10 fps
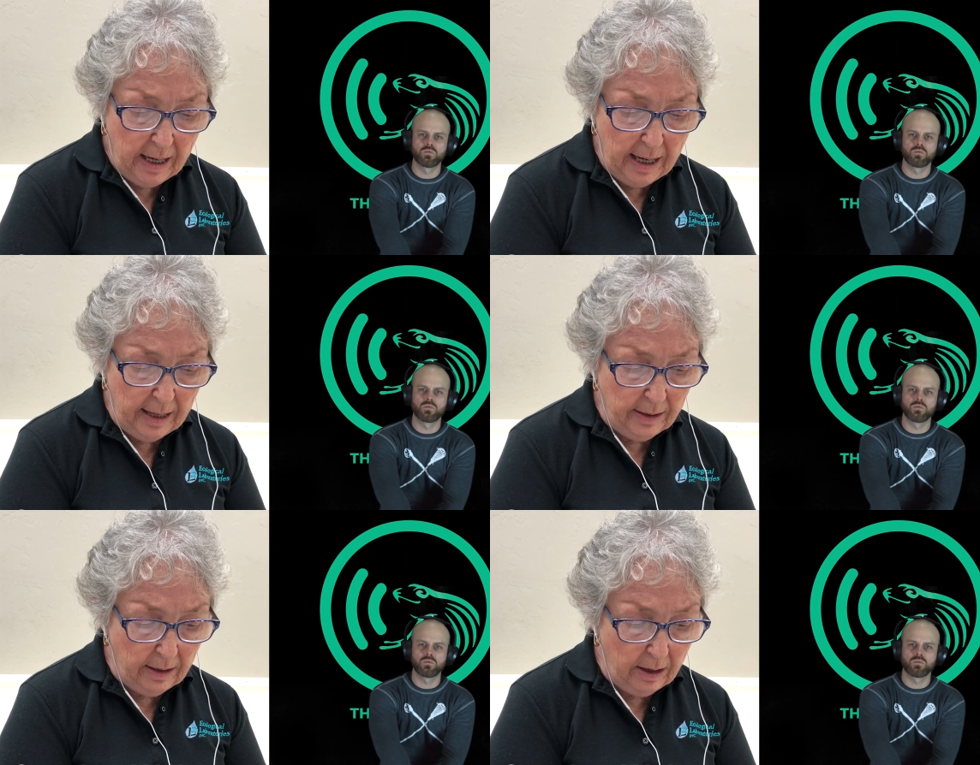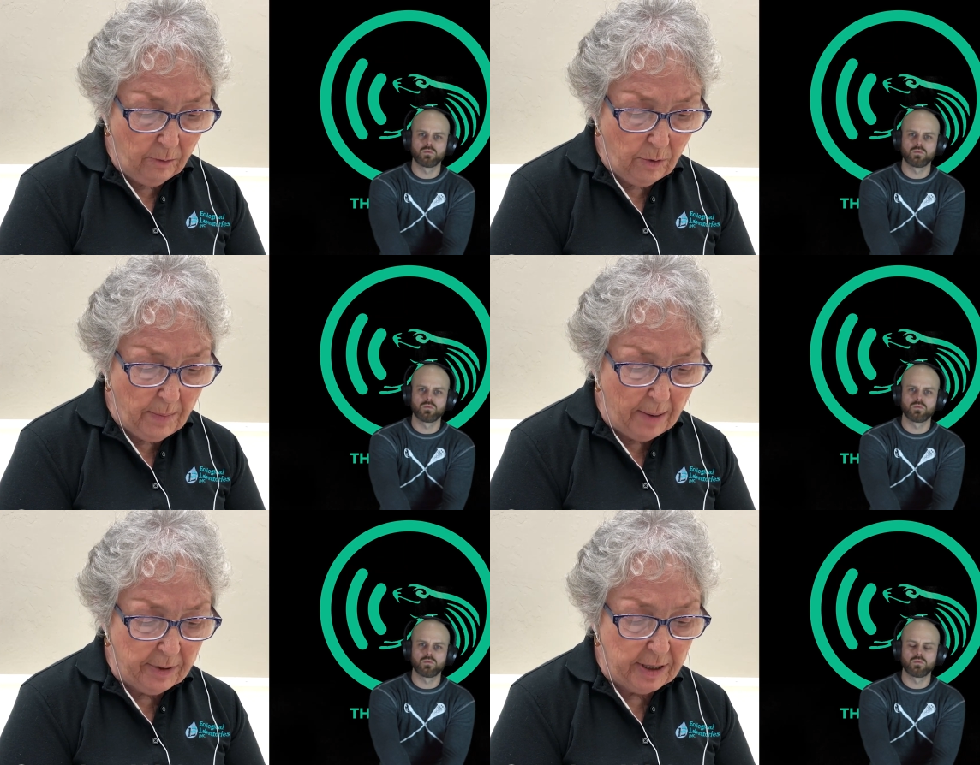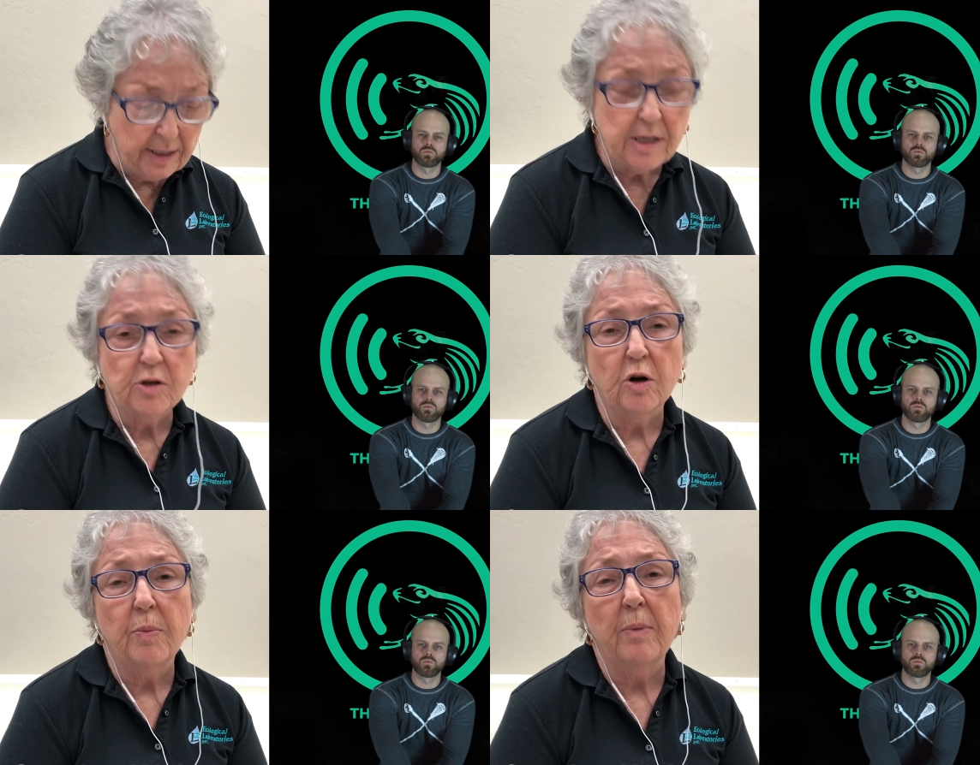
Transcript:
Speaker 1: And uh, remember that there's going